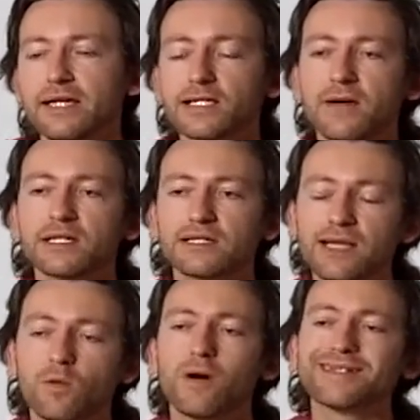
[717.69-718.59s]
In terms of
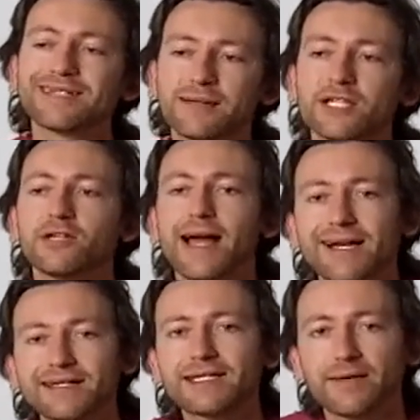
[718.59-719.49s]
step 1, step 2,
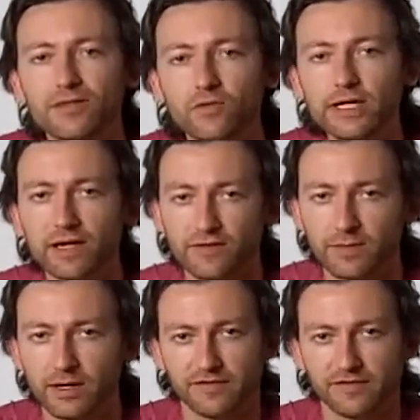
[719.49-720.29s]
and step 3 of the